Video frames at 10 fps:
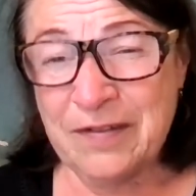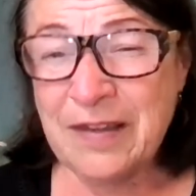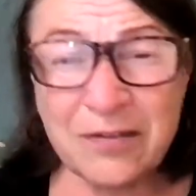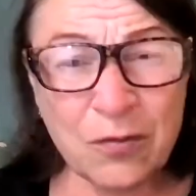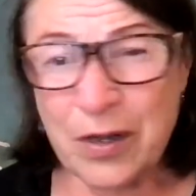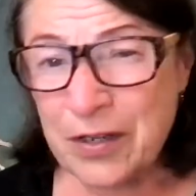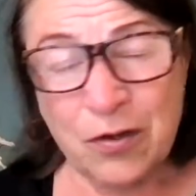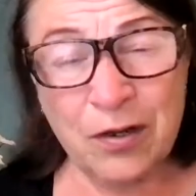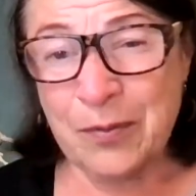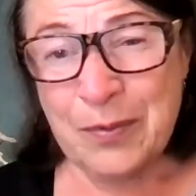That's why I
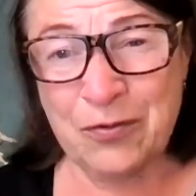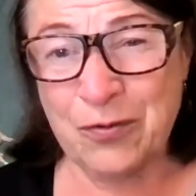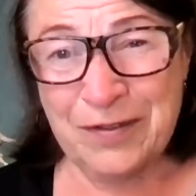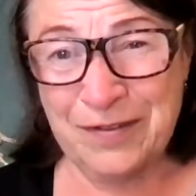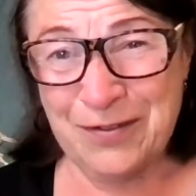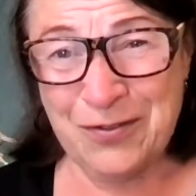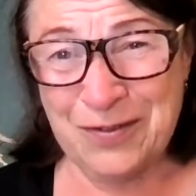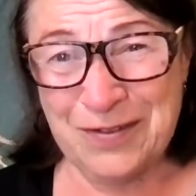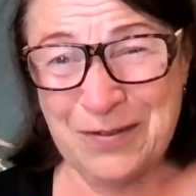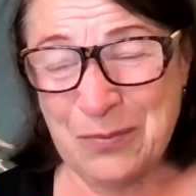talk about
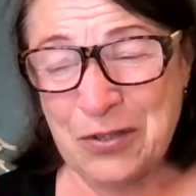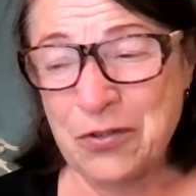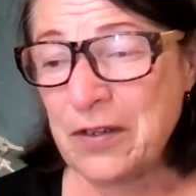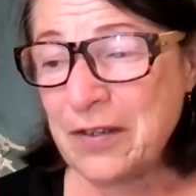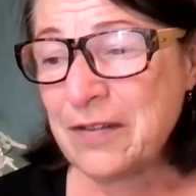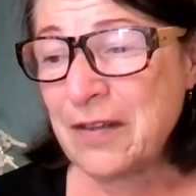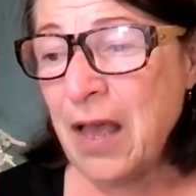transitions so much, is